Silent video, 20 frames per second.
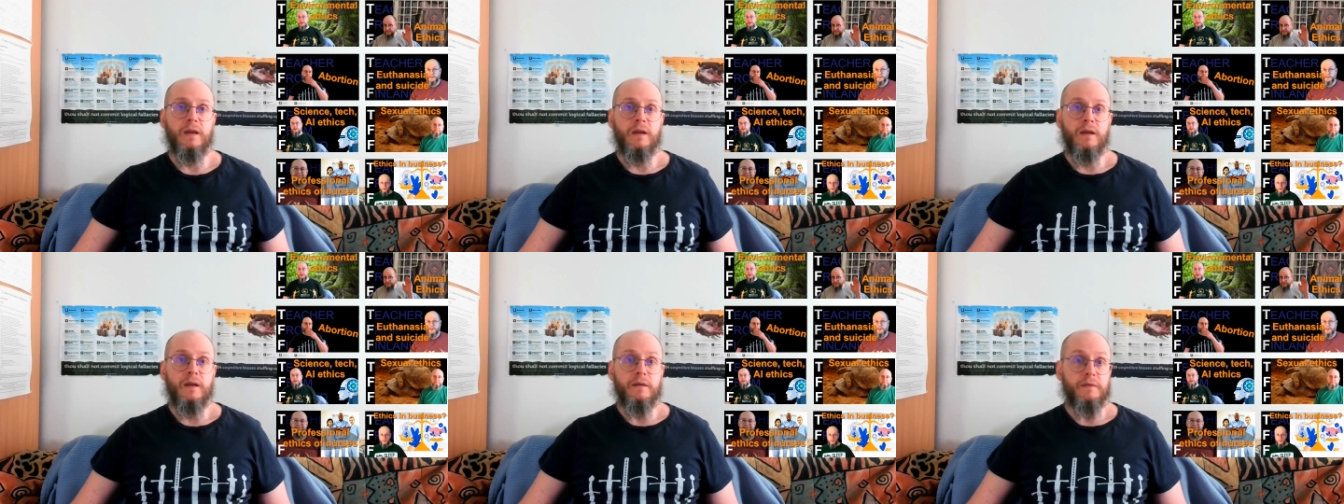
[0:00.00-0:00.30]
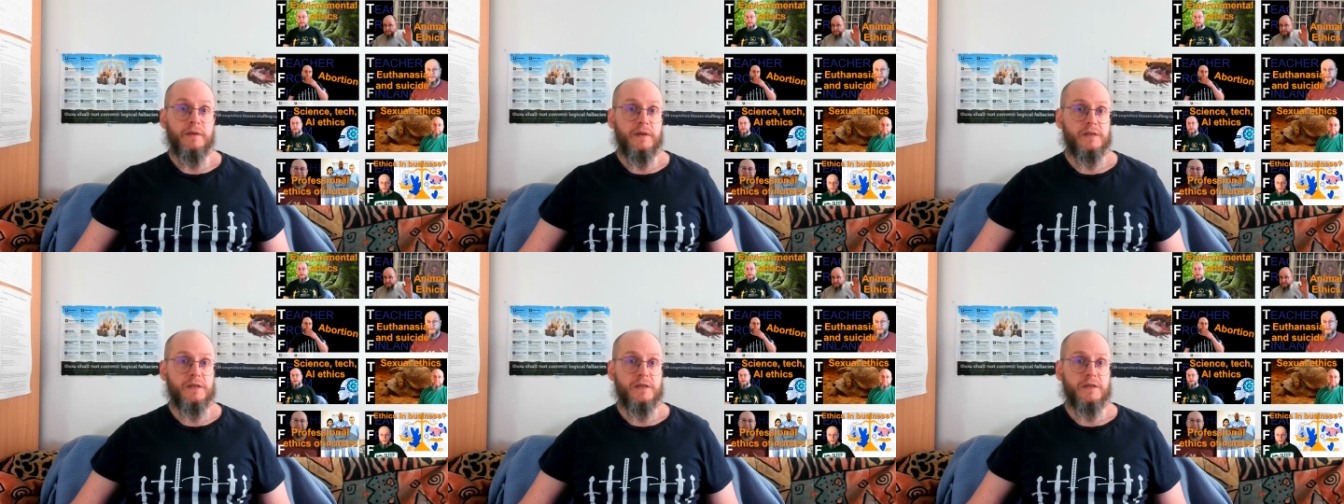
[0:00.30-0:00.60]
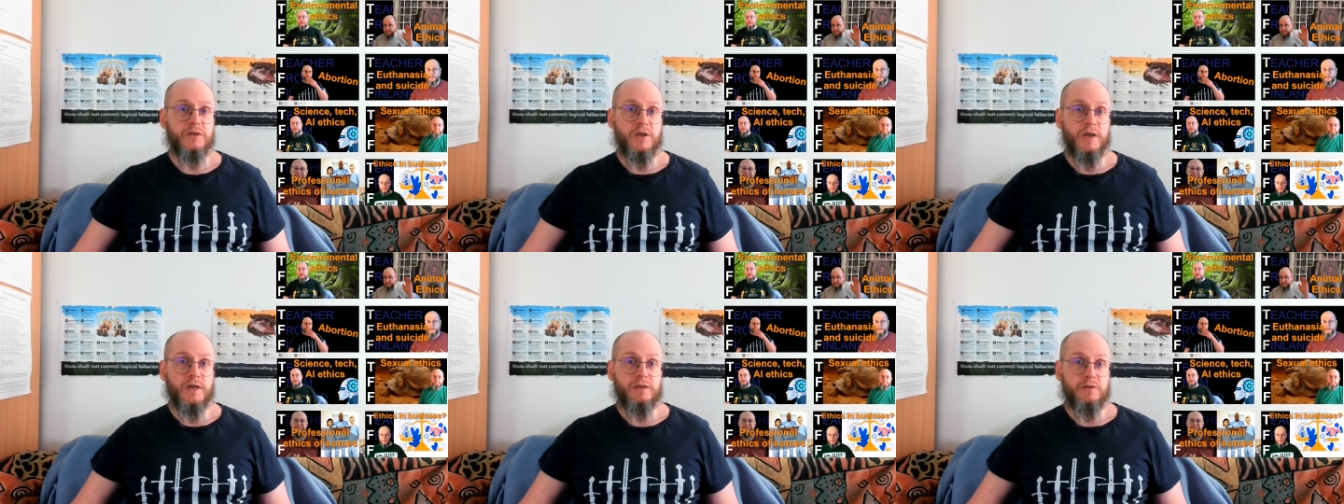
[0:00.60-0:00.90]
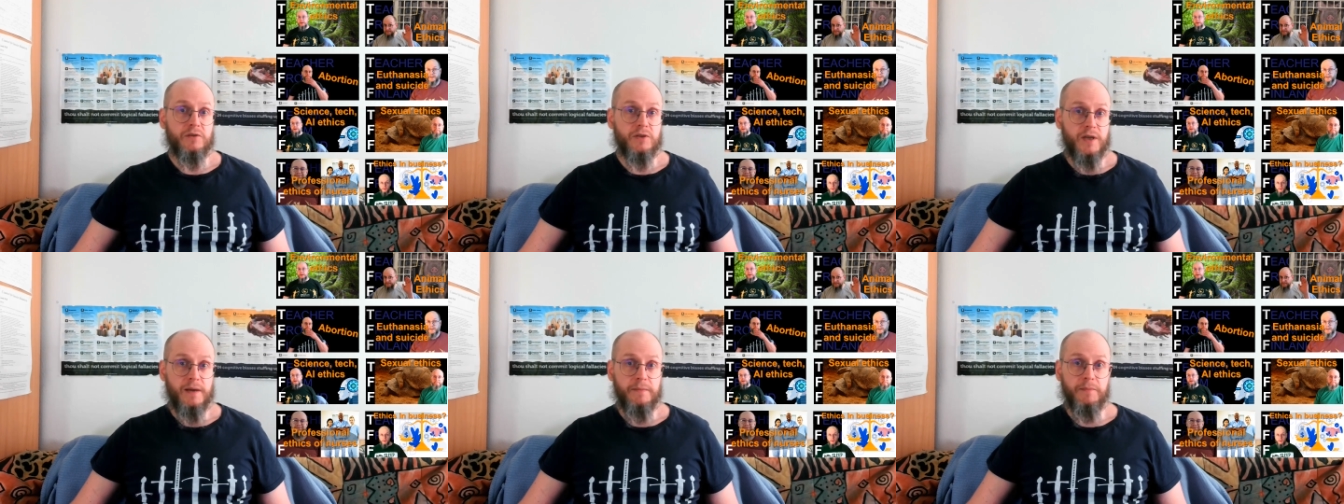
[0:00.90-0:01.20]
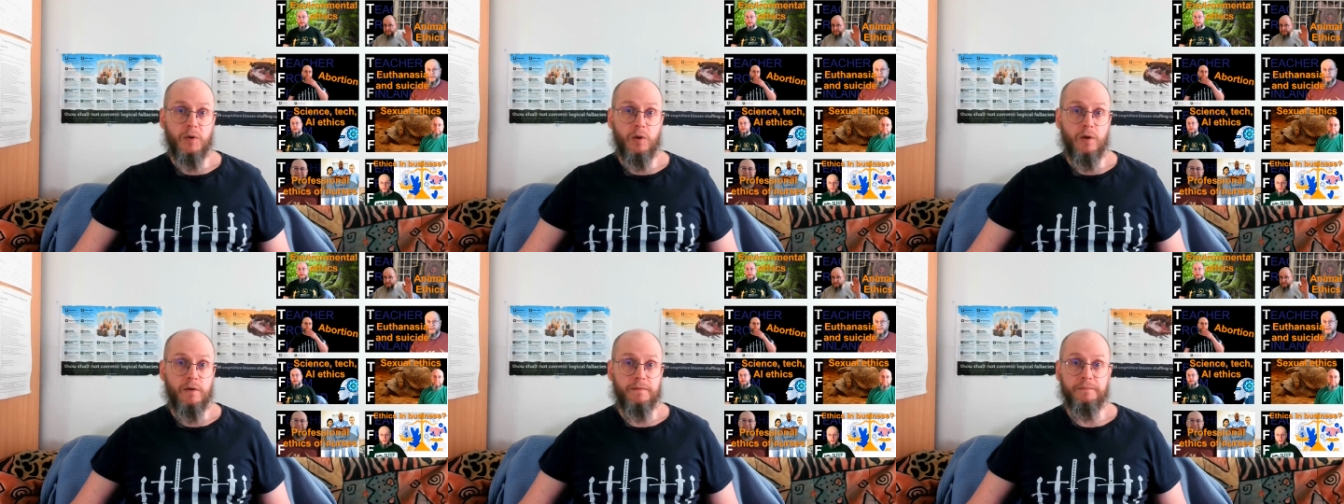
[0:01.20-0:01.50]
This is just a
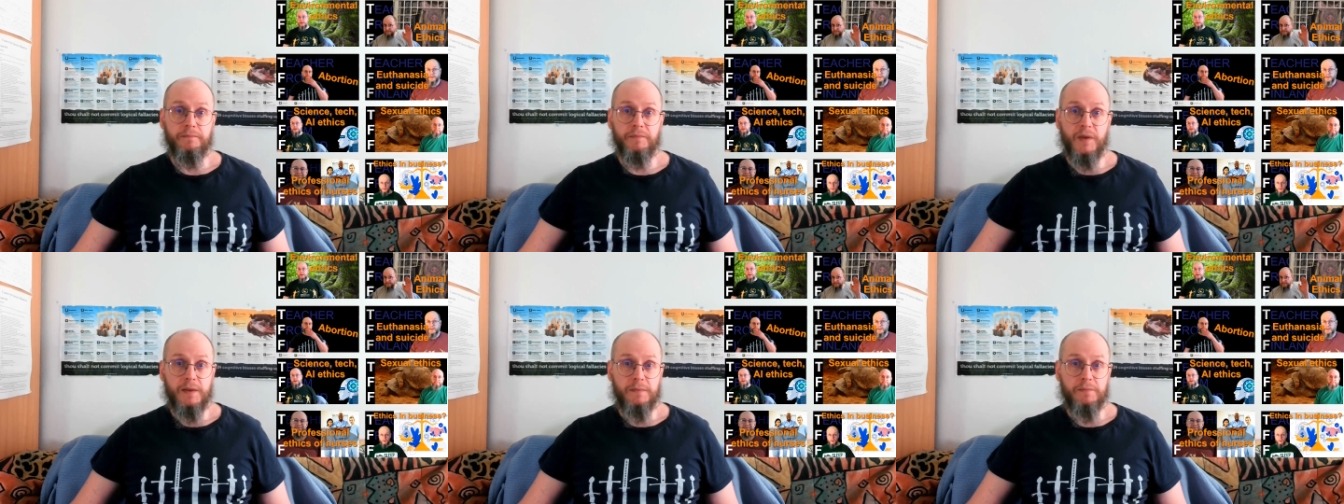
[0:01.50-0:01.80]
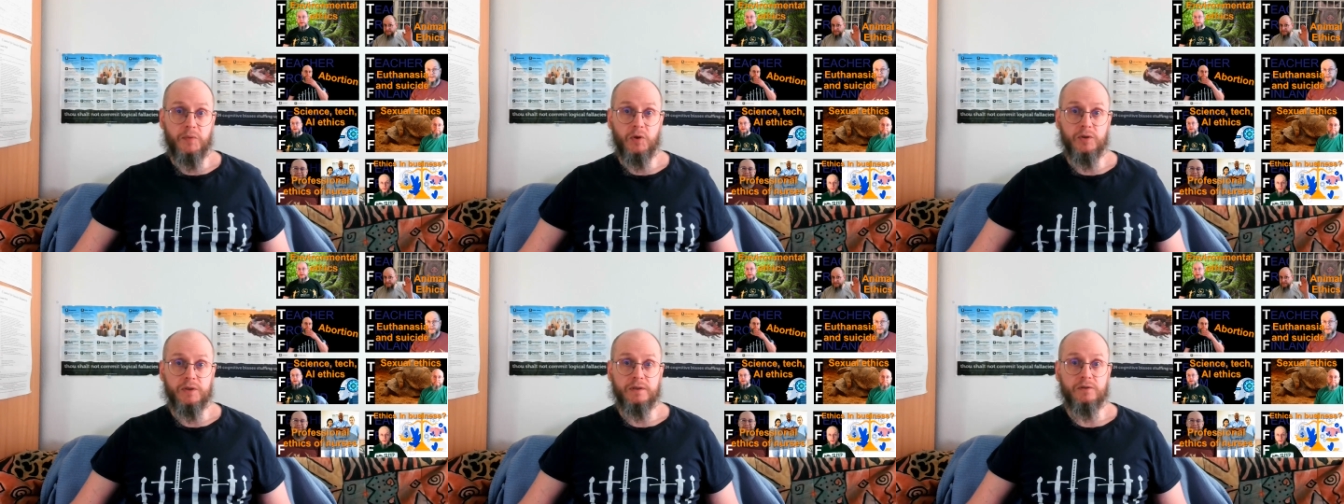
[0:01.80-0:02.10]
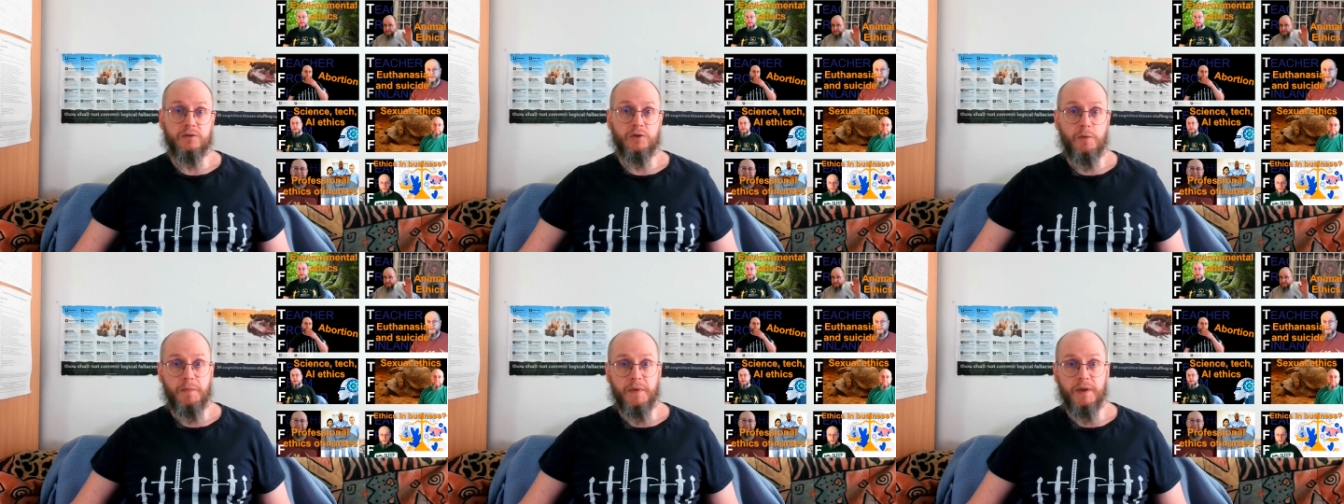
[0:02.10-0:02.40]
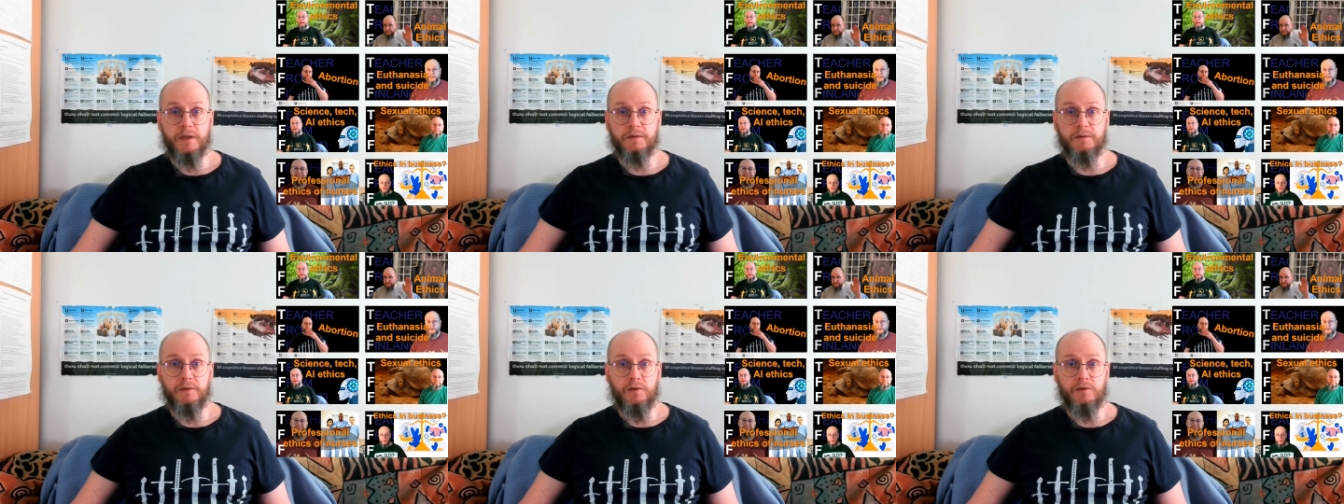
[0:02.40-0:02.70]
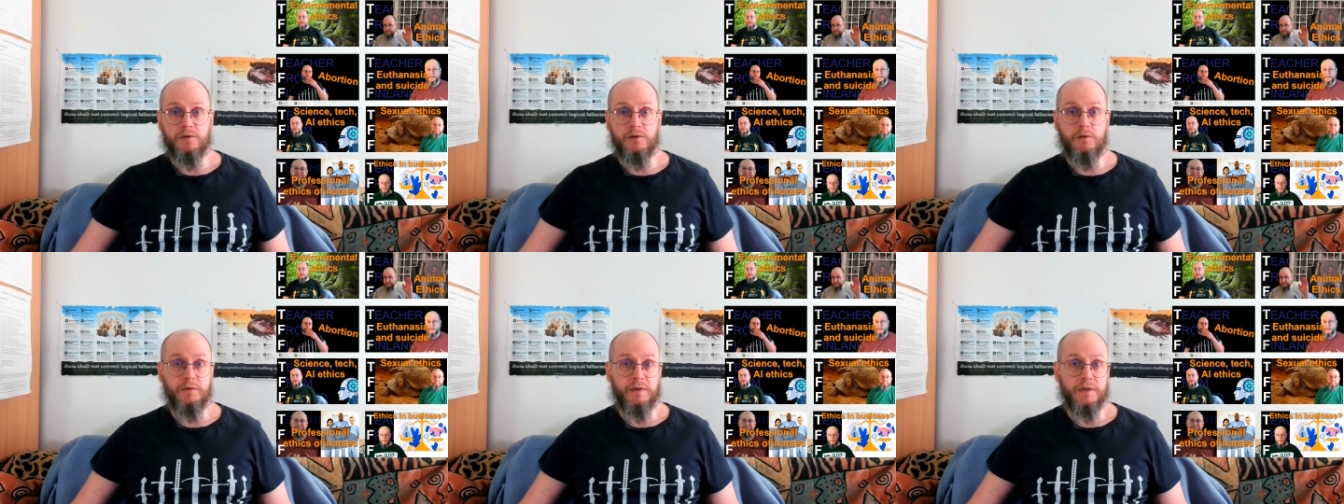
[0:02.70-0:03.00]
sample of important topics
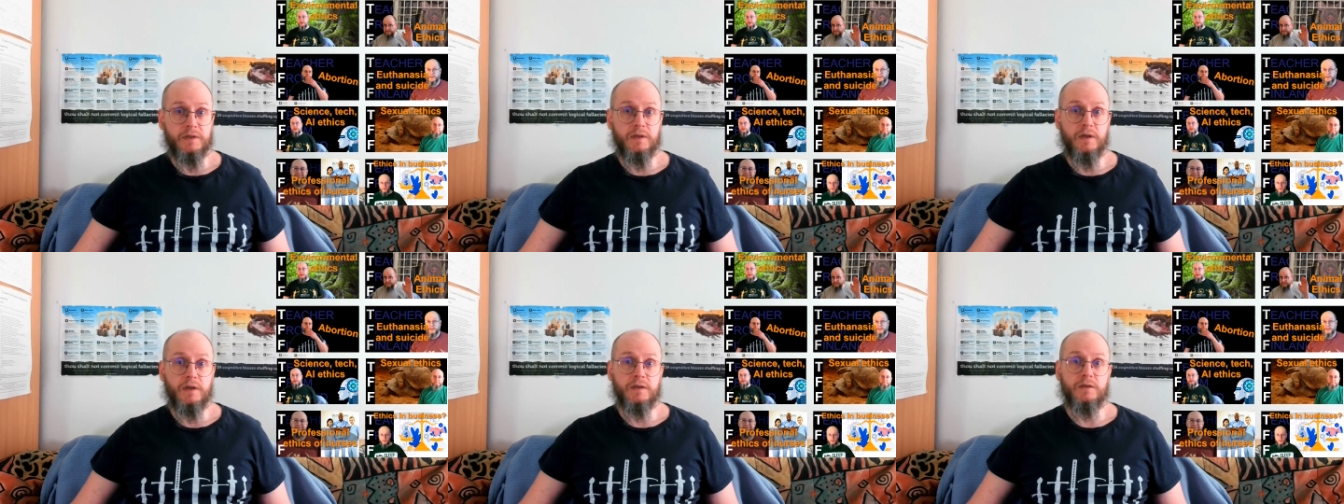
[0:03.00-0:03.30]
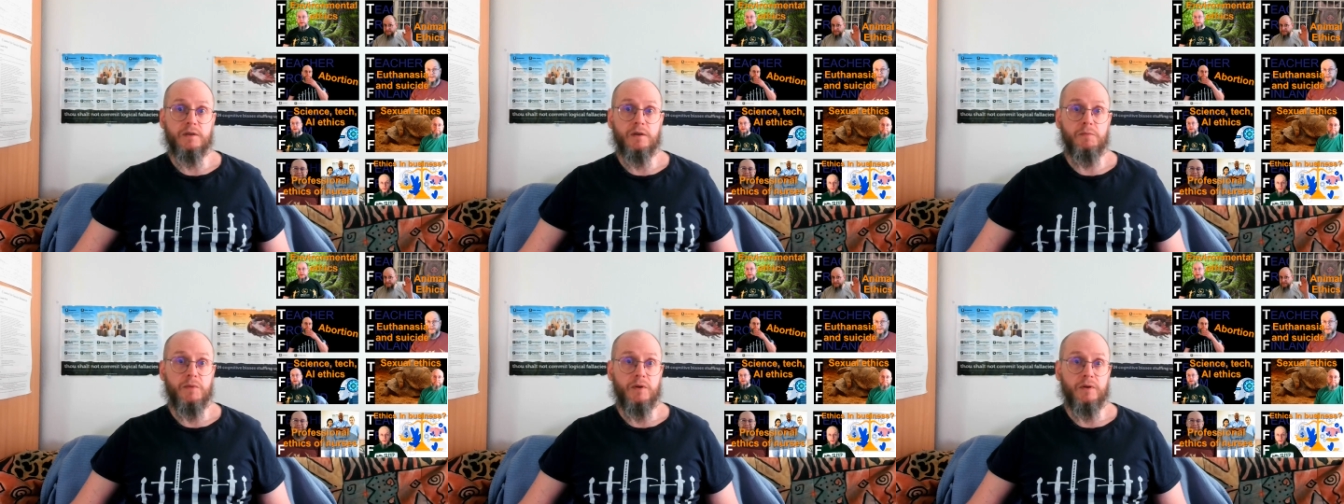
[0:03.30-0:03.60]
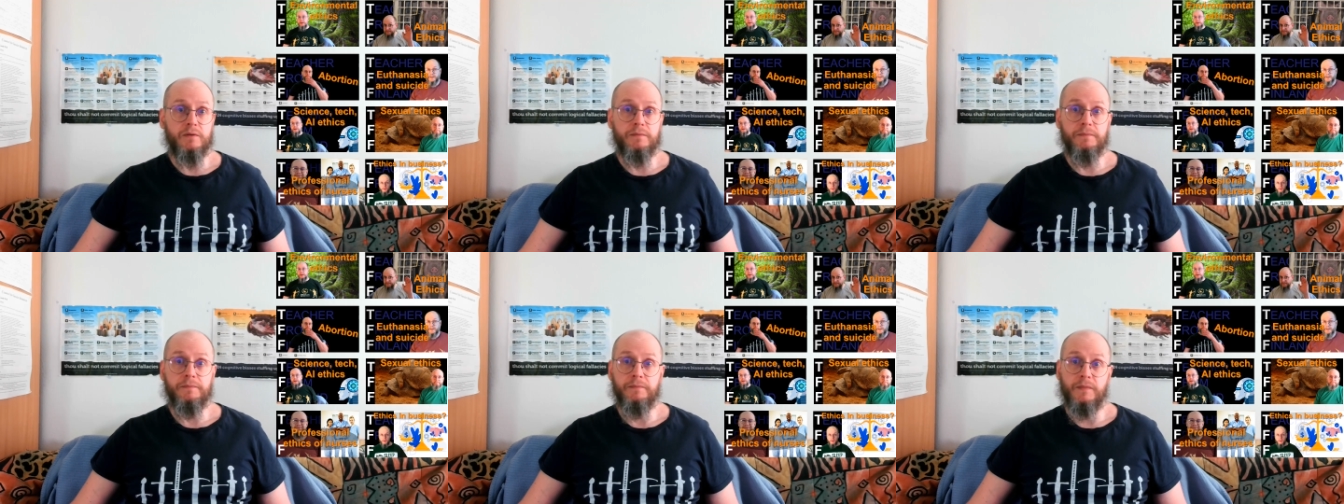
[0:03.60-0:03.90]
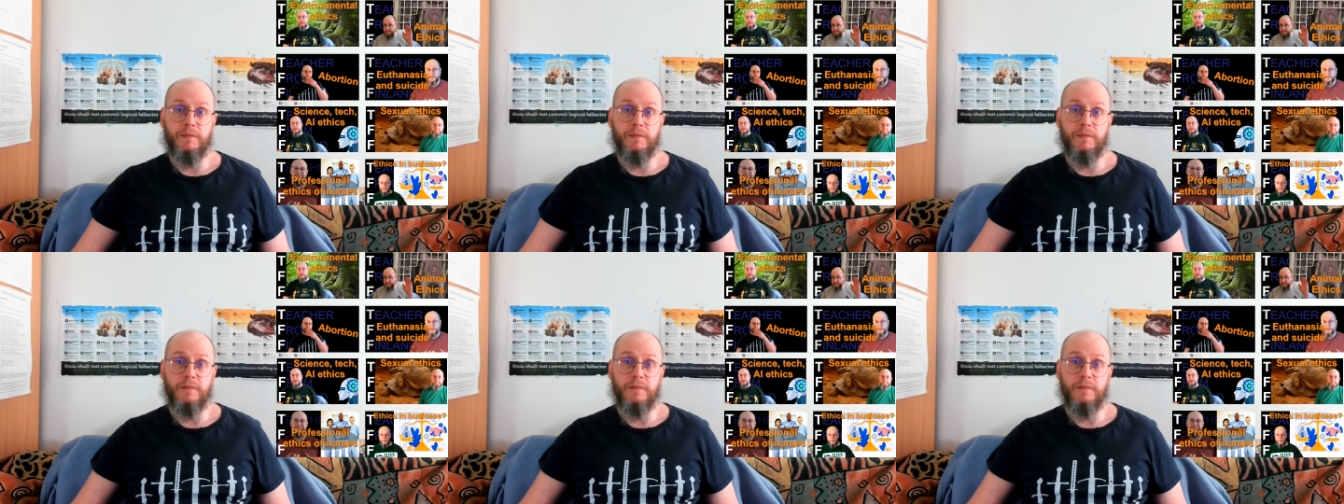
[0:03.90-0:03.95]
also discussed among